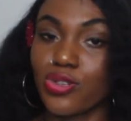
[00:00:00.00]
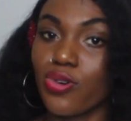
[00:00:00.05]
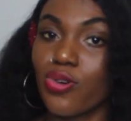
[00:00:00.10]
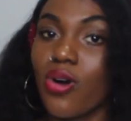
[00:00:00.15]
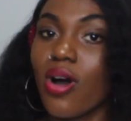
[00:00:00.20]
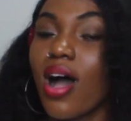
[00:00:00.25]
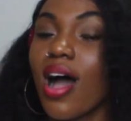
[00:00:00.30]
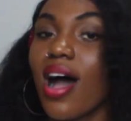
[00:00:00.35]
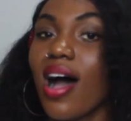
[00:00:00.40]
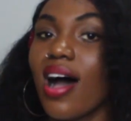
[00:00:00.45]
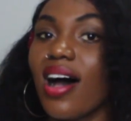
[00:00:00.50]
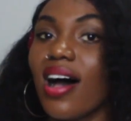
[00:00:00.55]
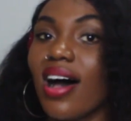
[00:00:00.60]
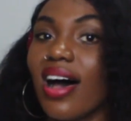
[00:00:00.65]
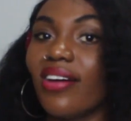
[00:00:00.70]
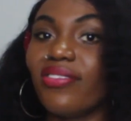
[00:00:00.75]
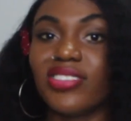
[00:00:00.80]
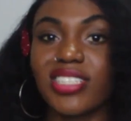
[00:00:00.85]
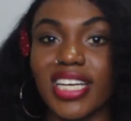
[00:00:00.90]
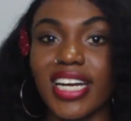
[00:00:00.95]
So
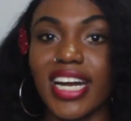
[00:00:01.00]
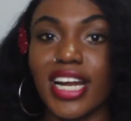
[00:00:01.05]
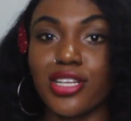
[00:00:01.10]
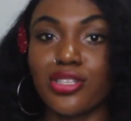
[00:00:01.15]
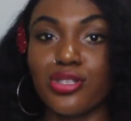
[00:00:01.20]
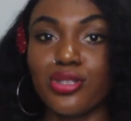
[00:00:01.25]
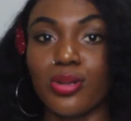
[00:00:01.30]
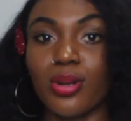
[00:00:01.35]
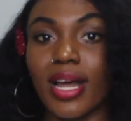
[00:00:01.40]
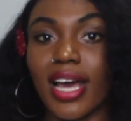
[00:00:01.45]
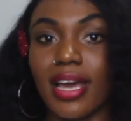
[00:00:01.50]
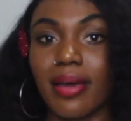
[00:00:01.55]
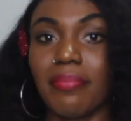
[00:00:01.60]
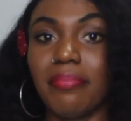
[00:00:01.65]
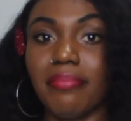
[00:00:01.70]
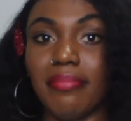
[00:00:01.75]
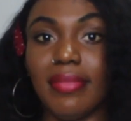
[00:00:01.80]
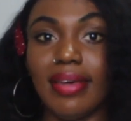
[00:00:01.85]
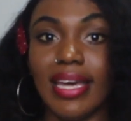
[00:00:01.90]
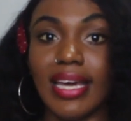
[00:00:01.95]
I've decided to like
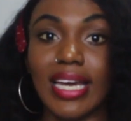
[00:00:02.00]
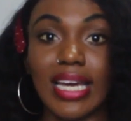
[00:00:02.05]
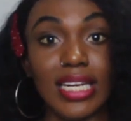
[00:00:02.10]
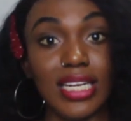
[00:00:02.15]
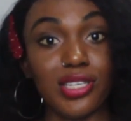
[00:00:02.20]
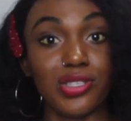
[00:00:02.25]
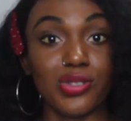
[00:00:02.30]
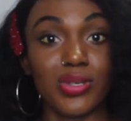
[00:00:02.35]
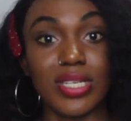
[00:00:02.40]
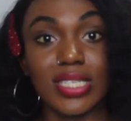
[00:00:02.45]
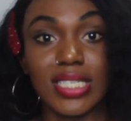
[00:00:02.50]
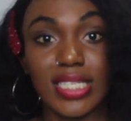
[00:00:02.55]
make it into a